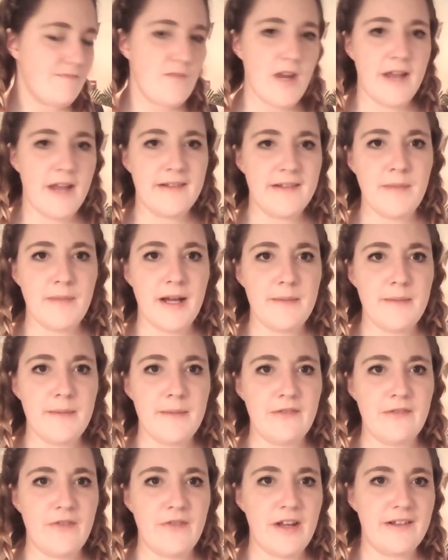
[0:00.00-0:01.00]
As my
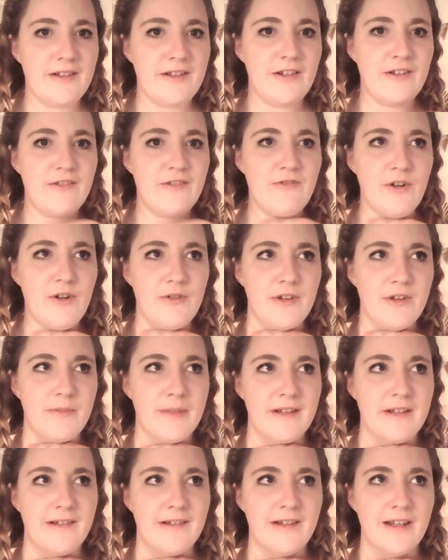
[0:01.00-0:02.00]
manifestor's throat's
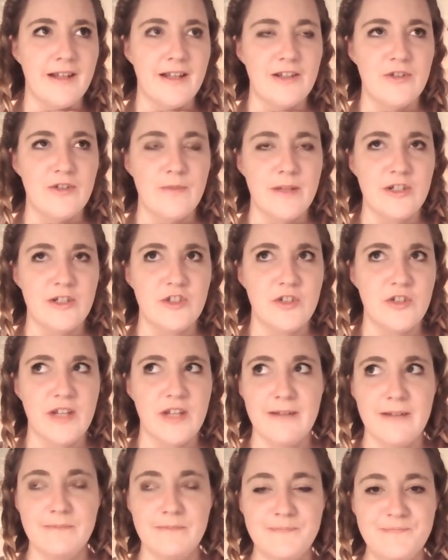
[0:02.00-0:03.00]
been singing too much
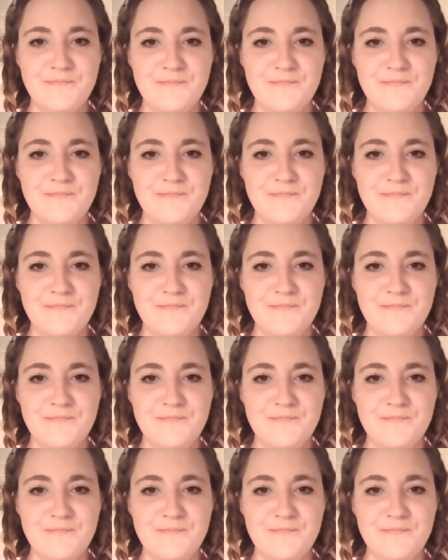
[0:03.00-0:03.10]
today.